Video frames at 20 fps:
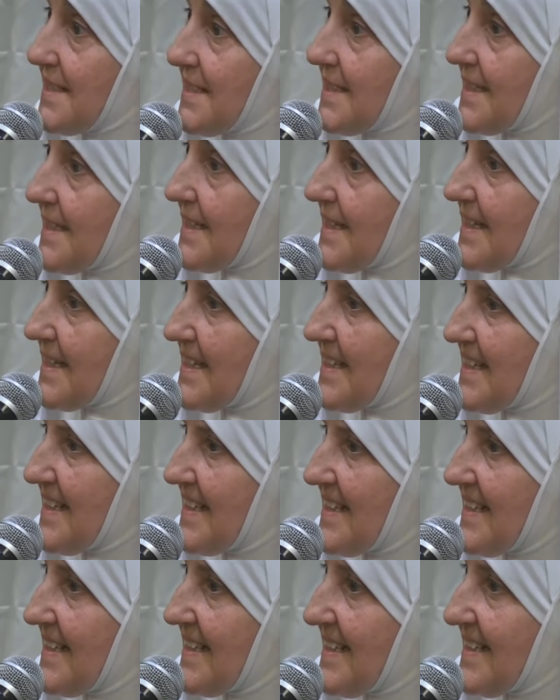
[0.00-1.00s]

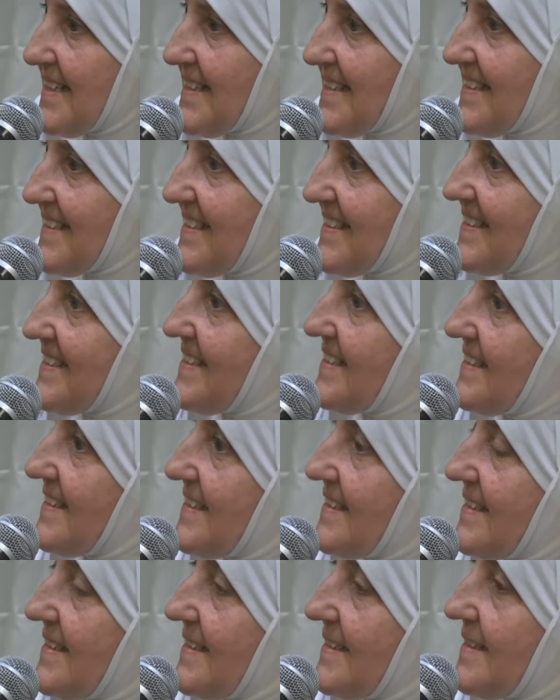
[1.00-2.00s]

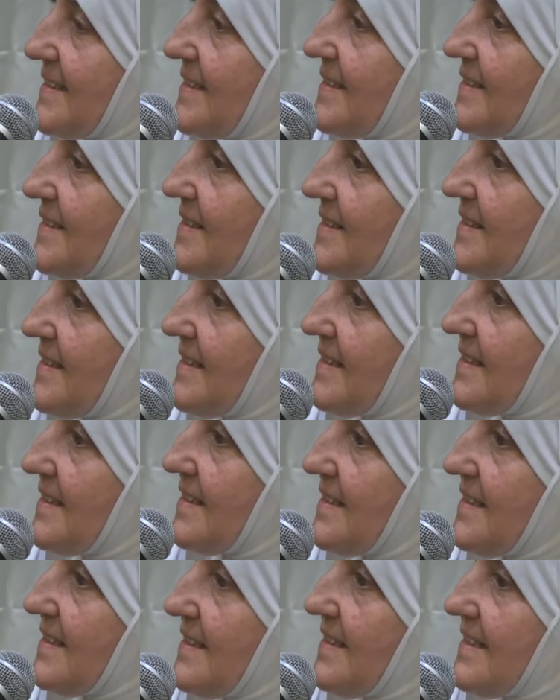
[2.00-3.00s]

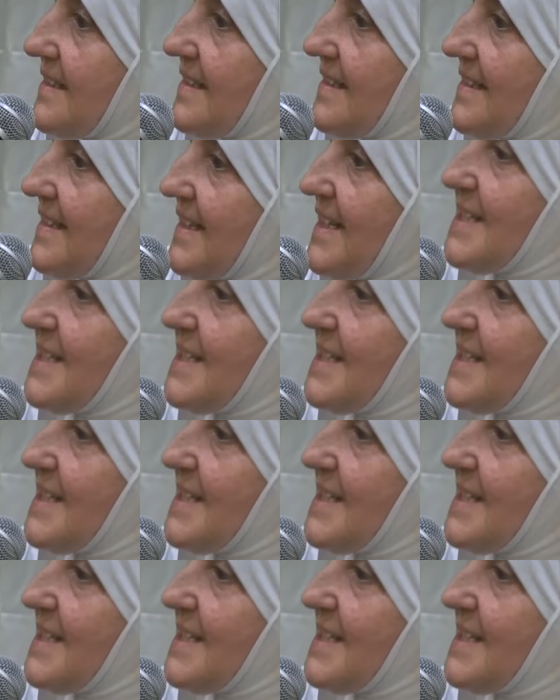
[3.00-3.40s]
[no speech]